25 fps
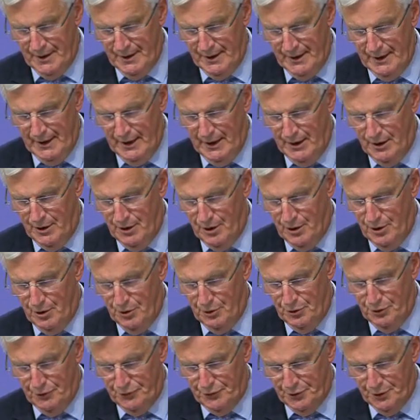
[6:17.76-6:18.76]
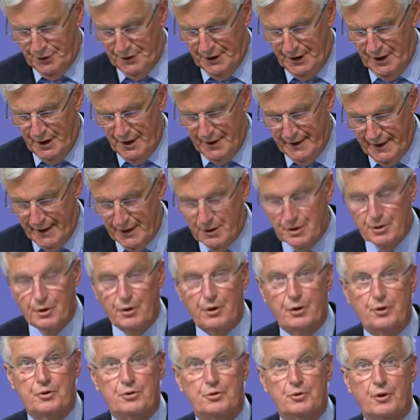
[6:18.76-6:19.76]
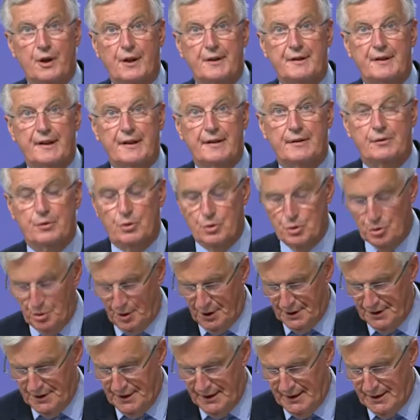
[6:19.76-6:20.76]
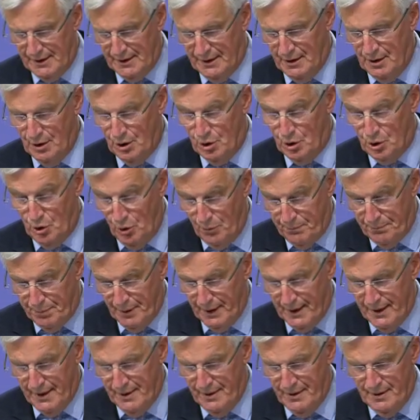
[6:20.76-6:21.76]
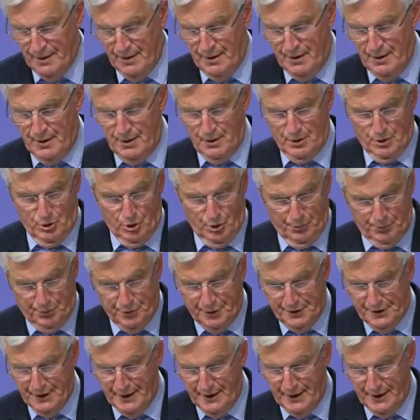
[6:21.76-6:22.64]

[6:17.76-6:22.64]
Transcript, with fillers: to have in terms of time to ratify an agreement, we have to have a legal text